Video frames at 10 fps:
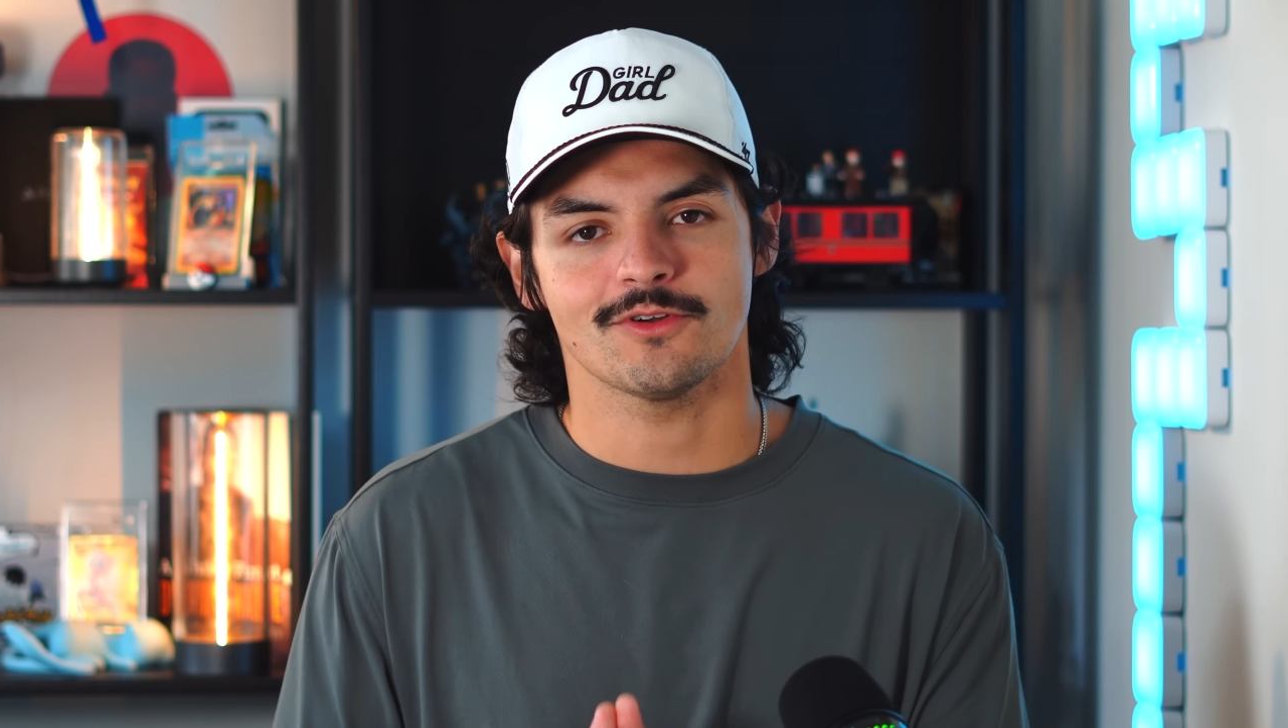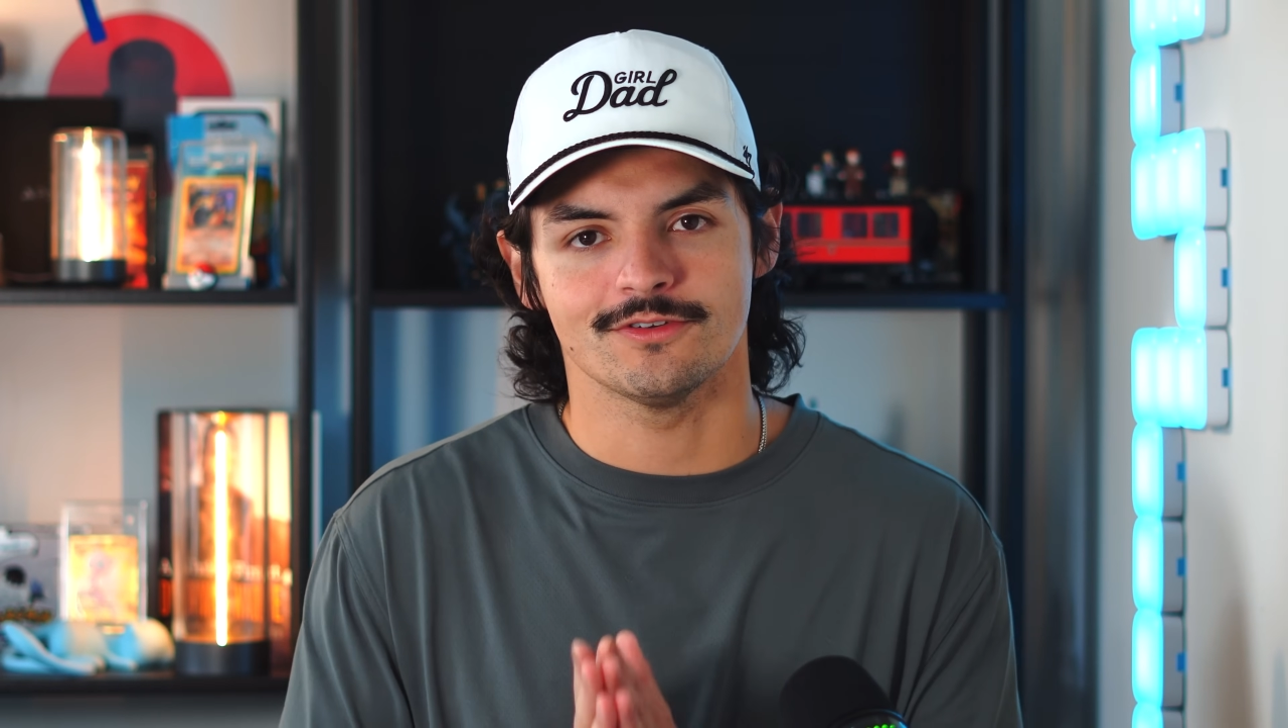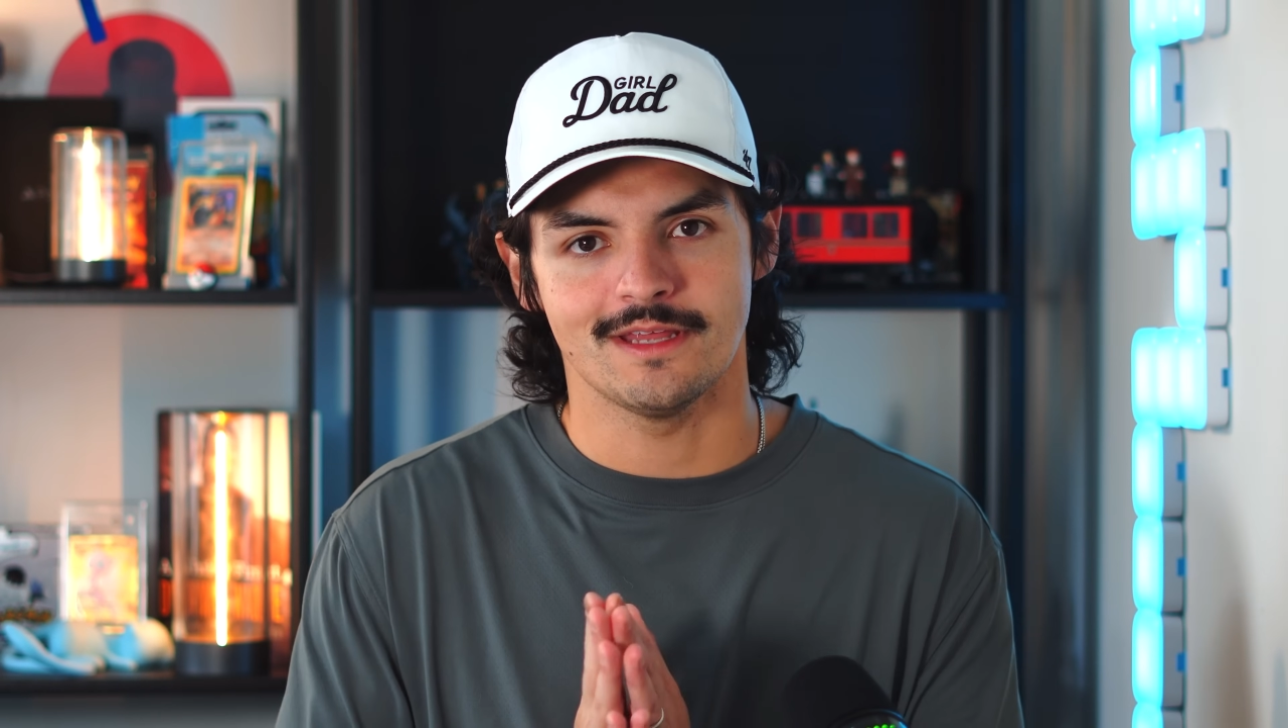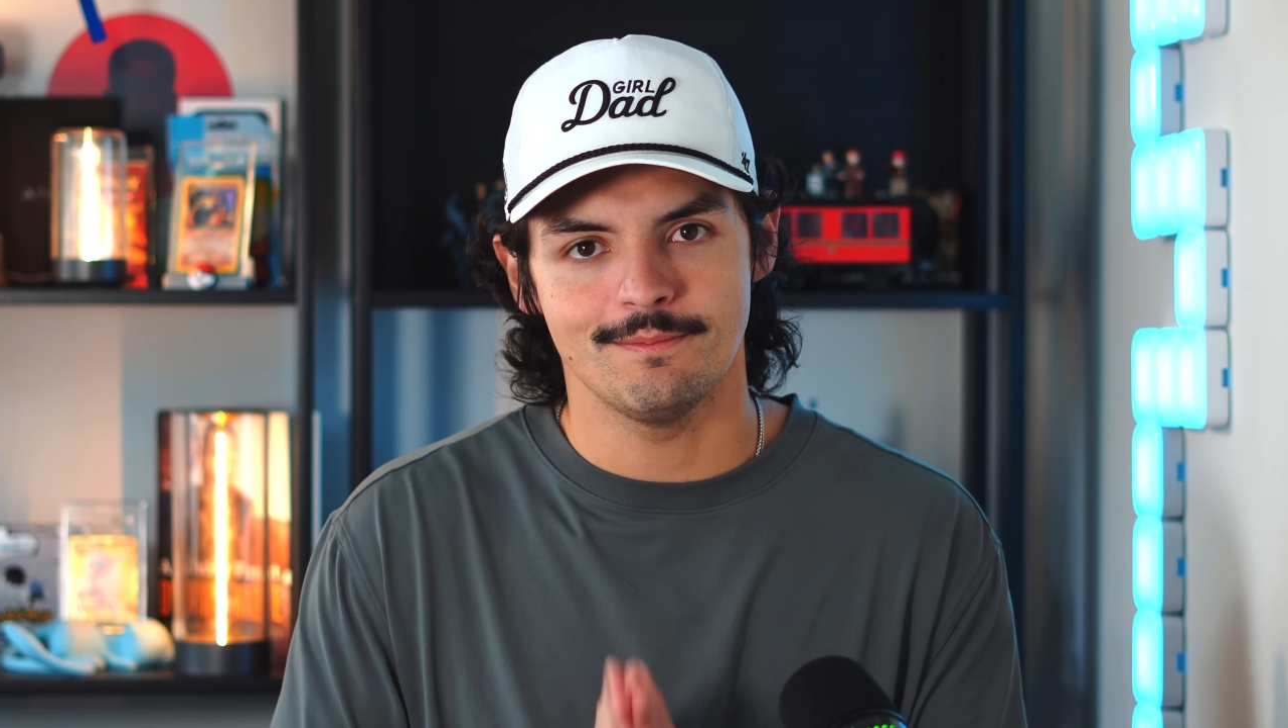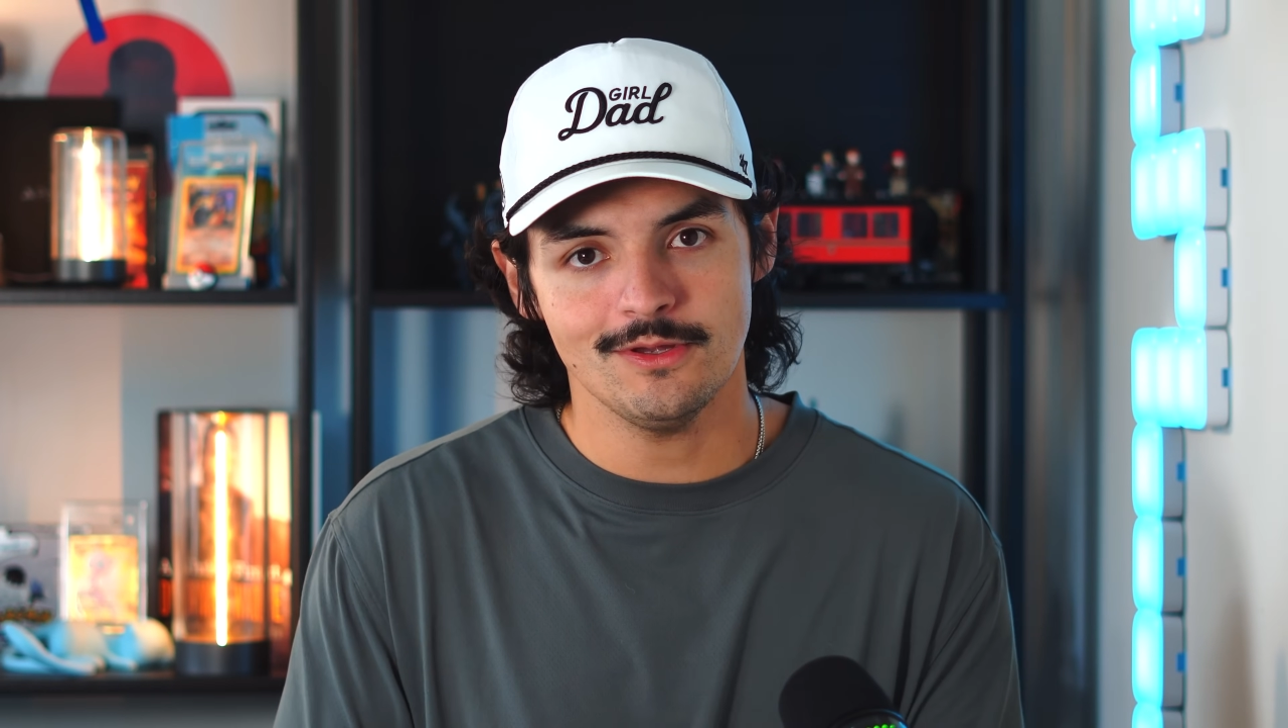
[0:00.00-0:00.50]
are
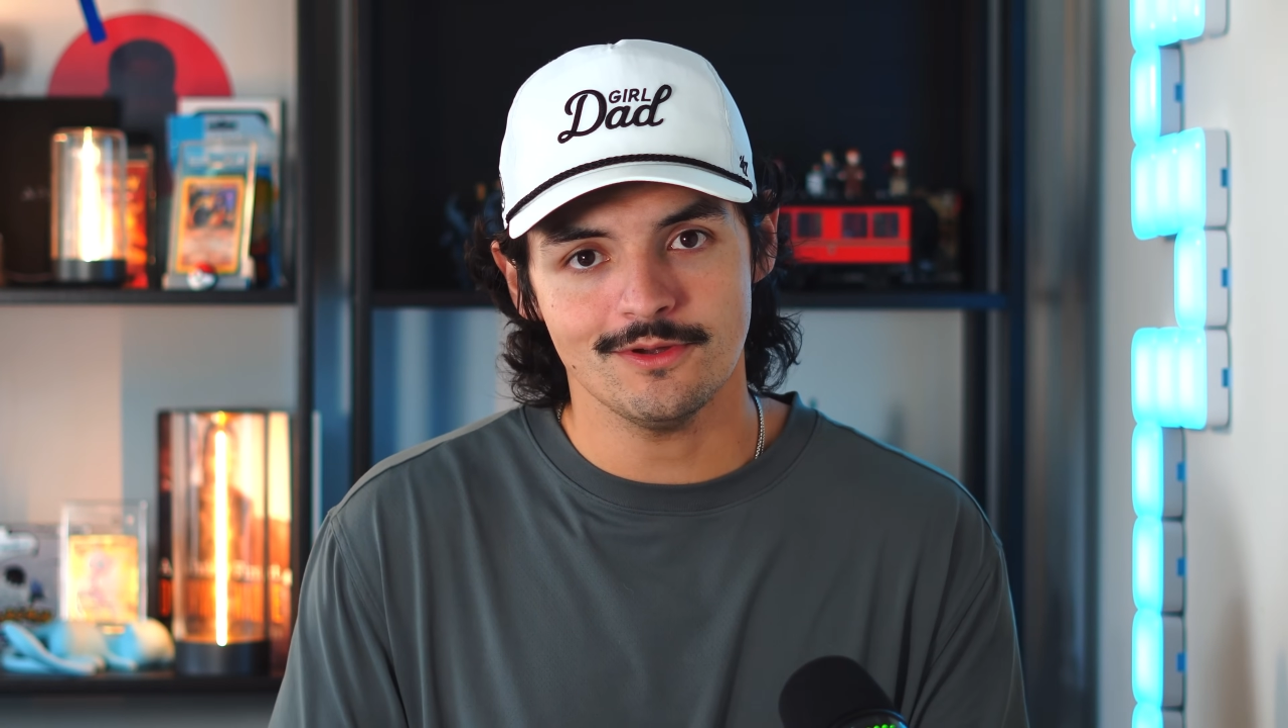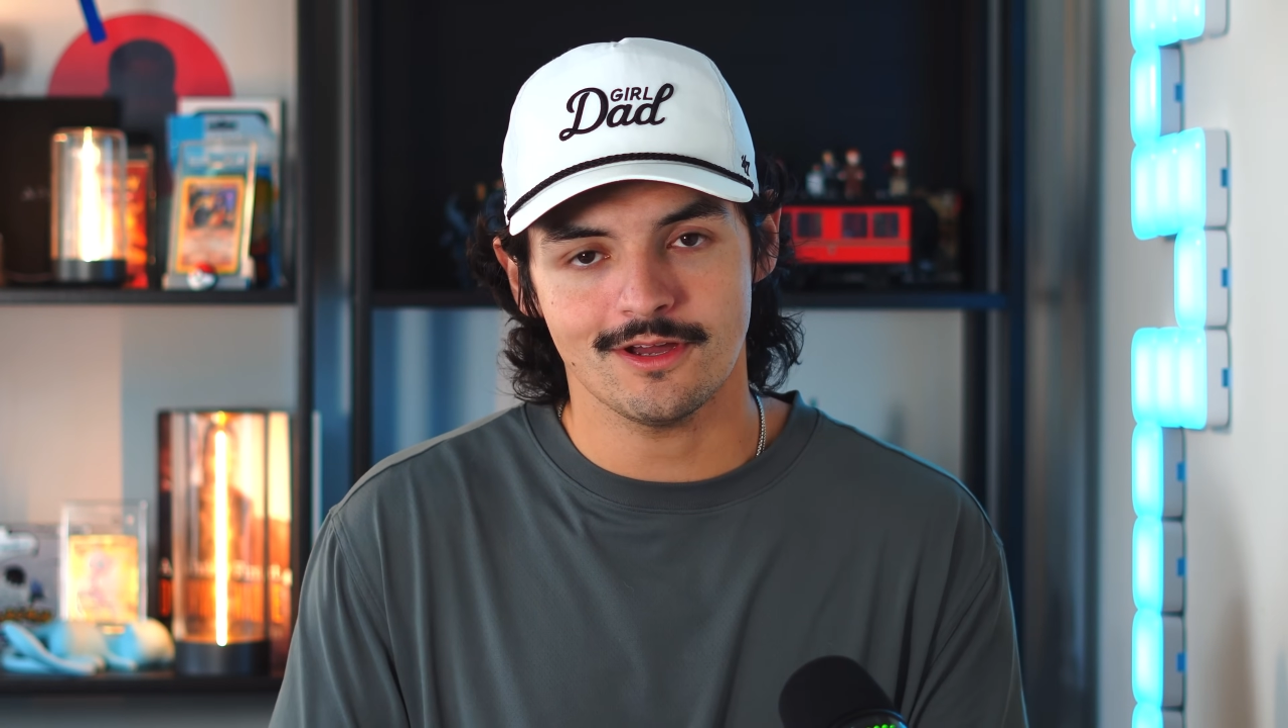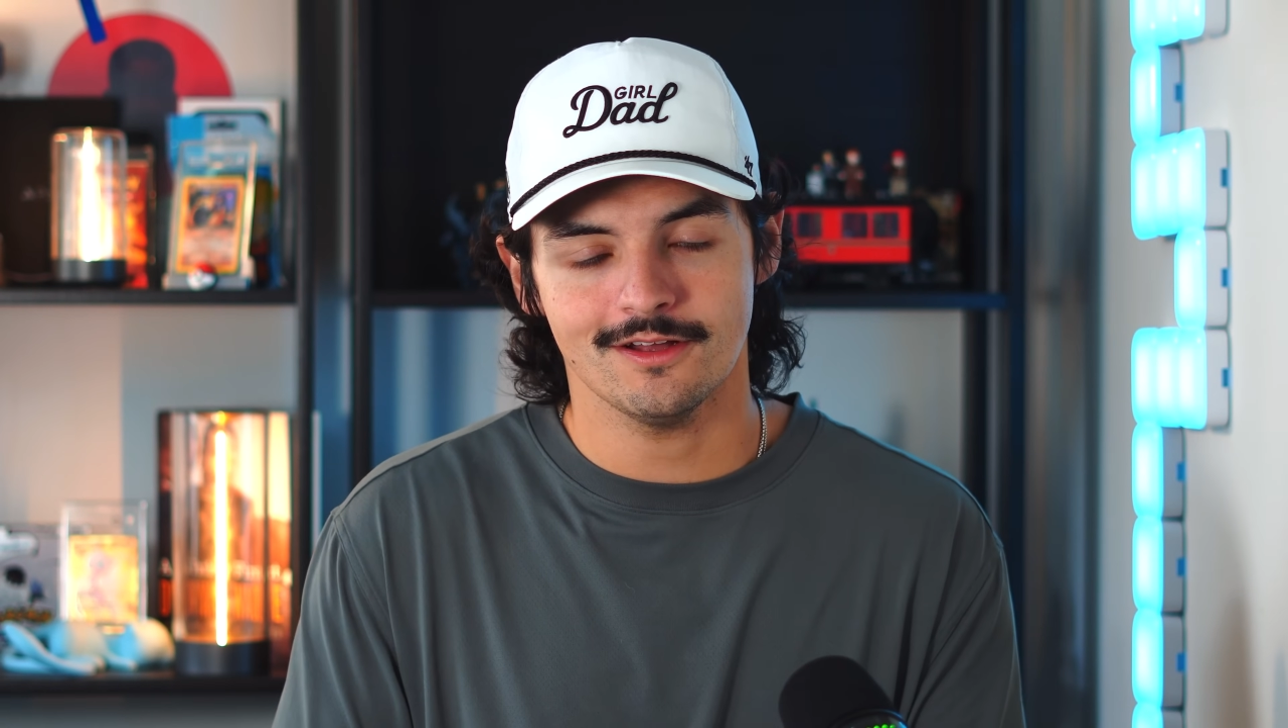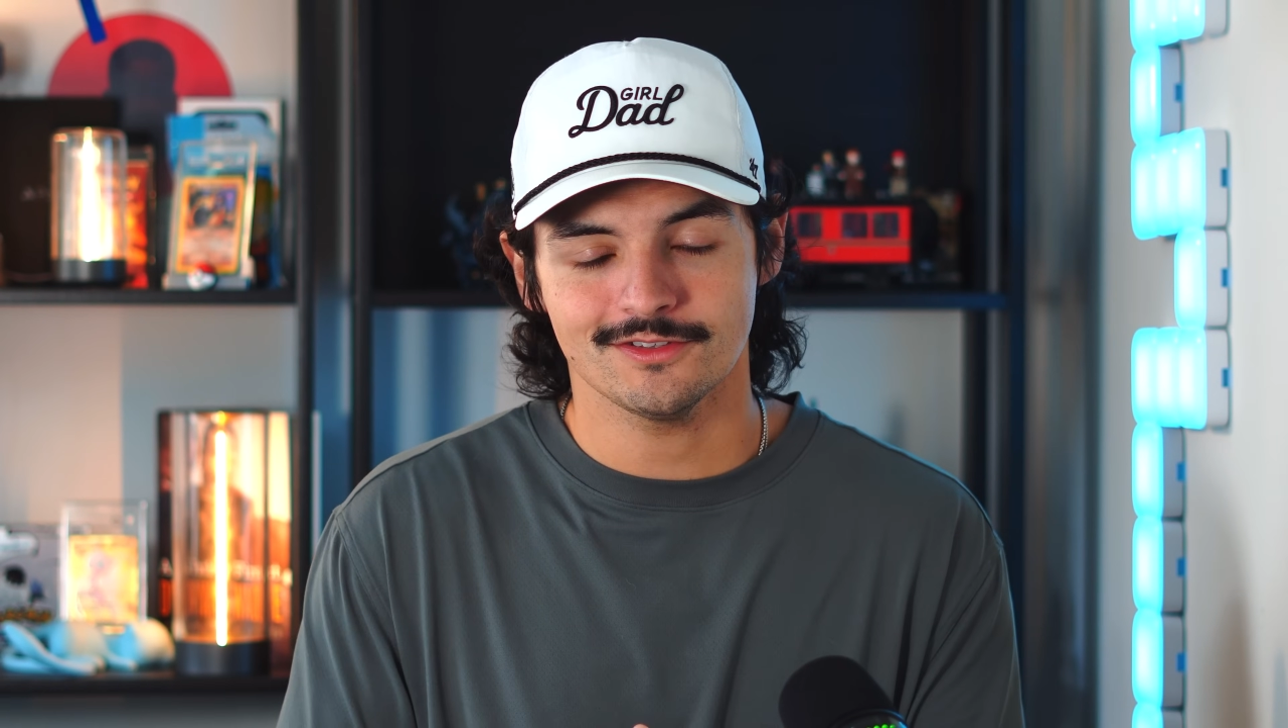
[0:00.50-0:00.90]
debuting on,